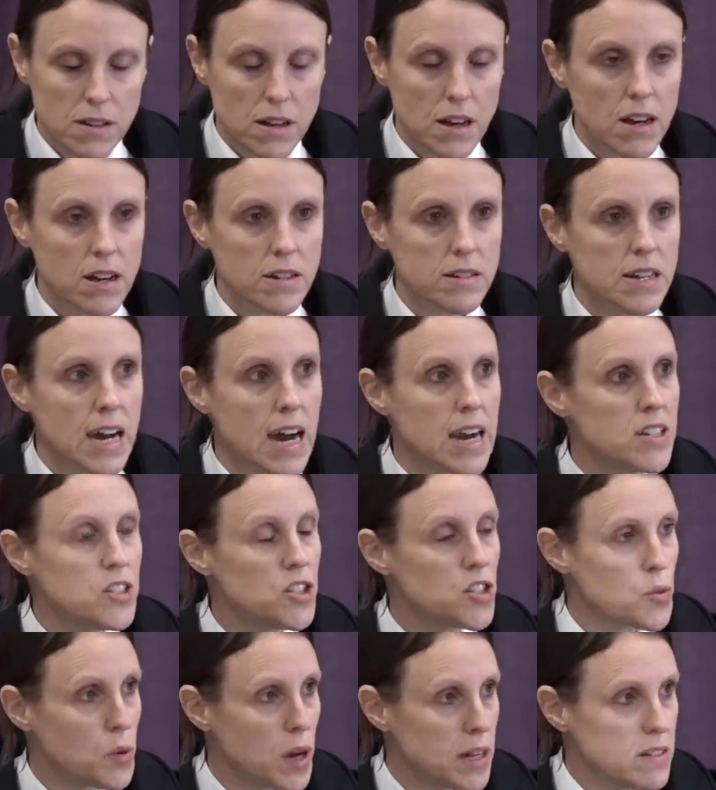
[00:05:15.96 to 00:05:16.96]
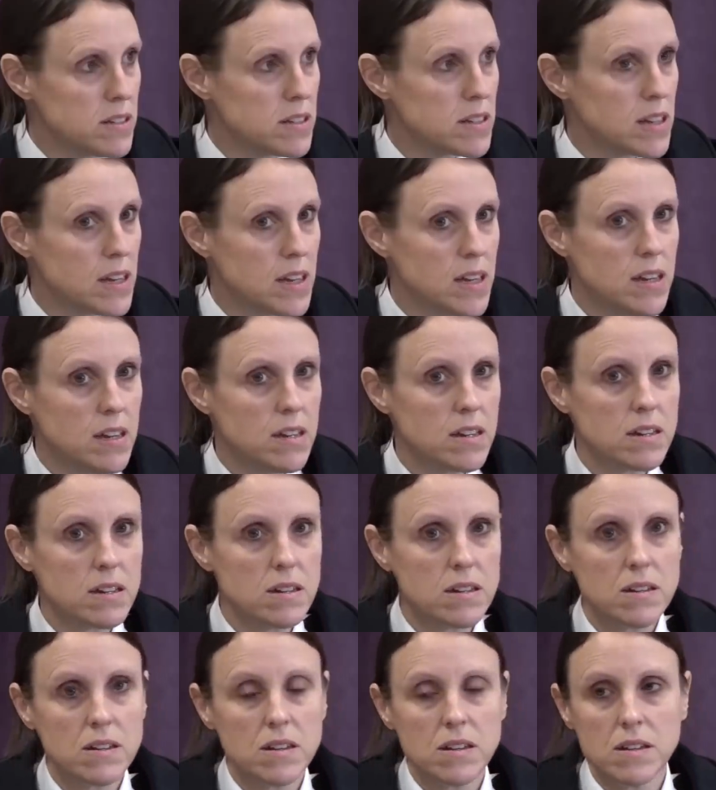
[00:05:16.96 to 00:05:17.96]
At 9:20,
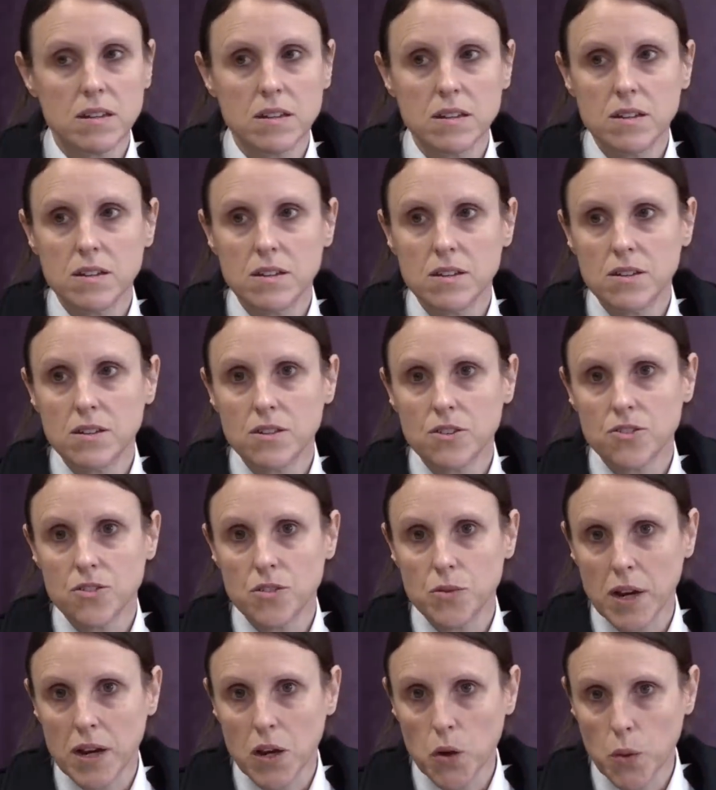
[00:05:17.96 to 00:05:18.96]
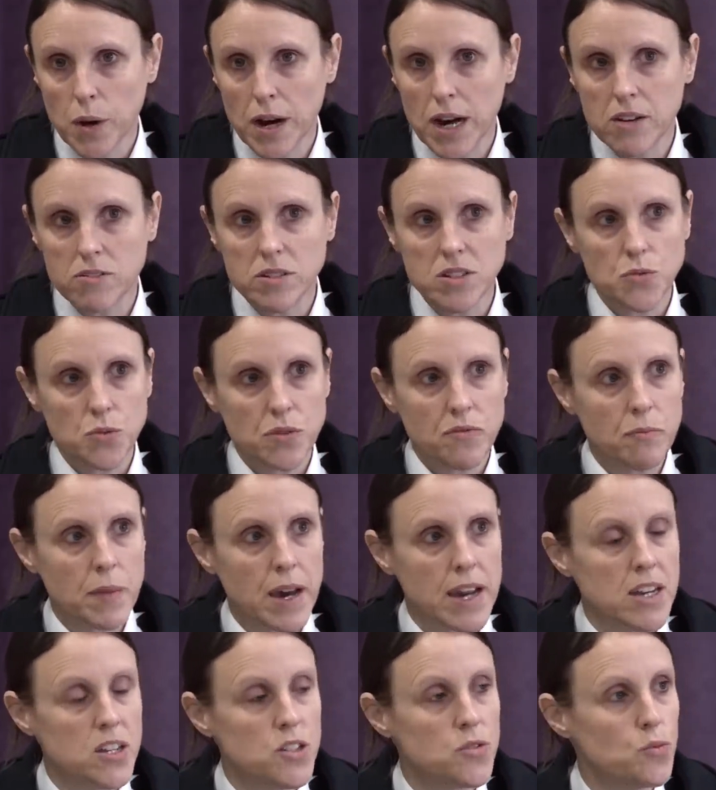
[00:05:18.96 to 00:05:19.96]
through inquiries we've
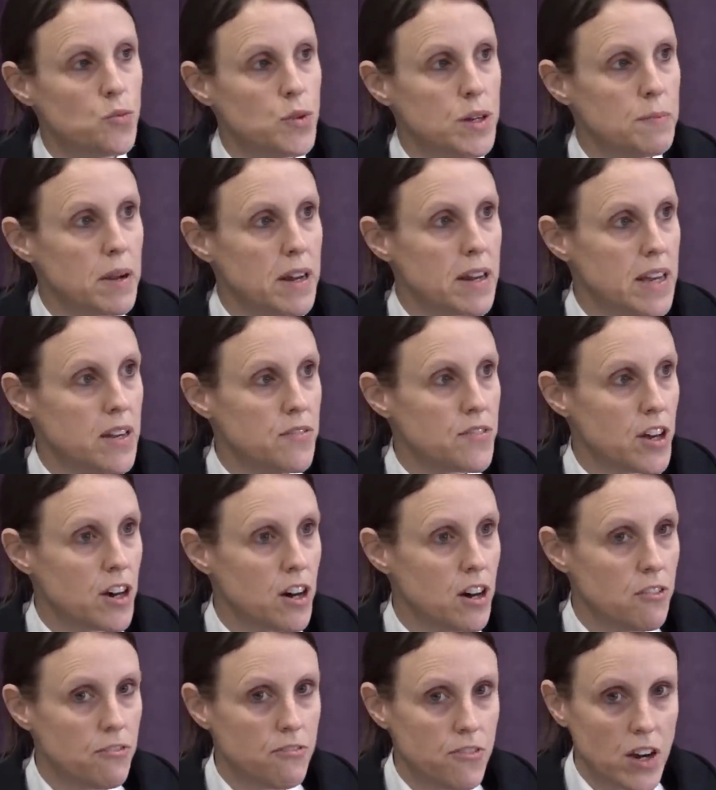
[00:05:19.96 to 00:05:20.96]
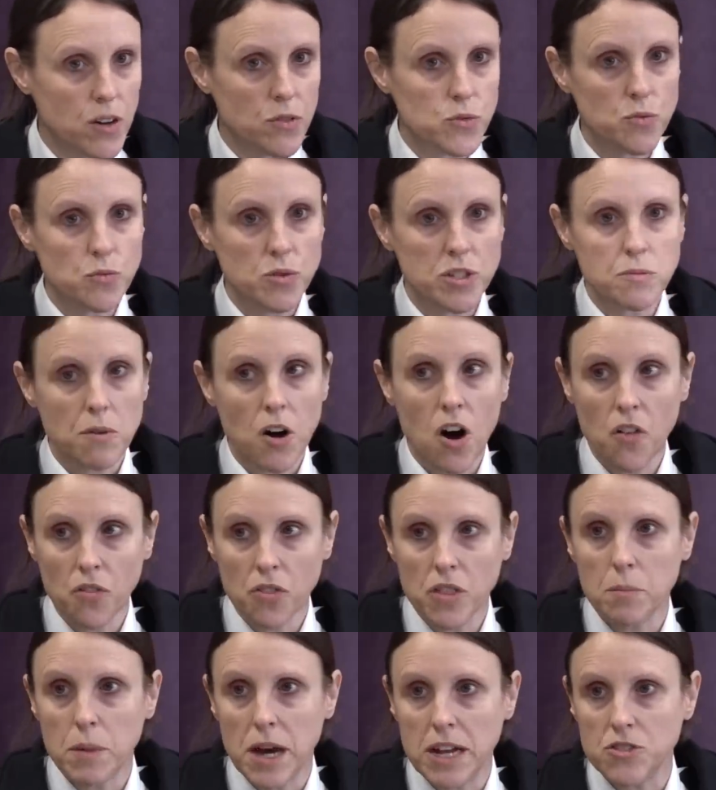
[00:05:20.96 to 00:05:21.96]
made, we believe that her phone was
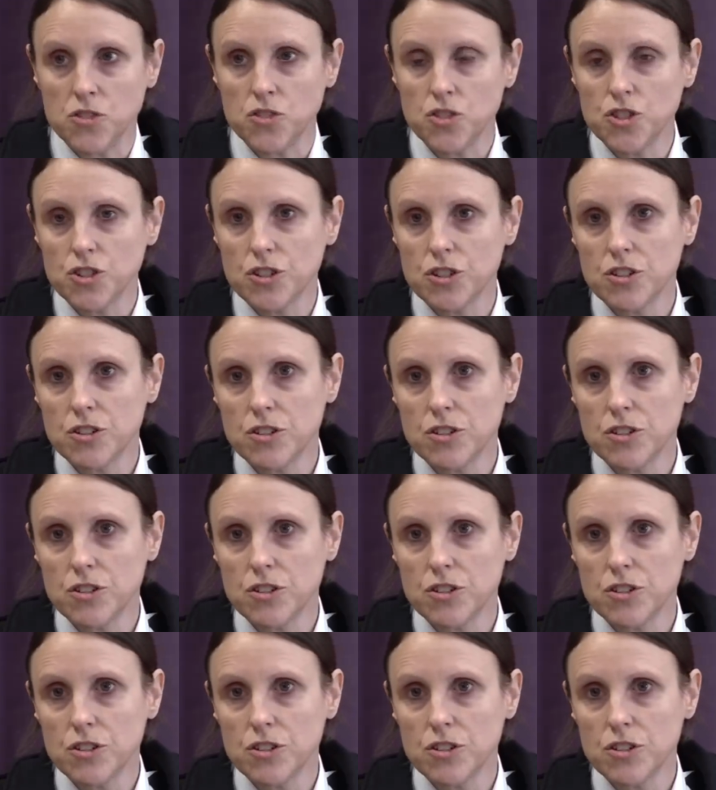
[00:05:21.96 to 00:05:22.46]
on the bench.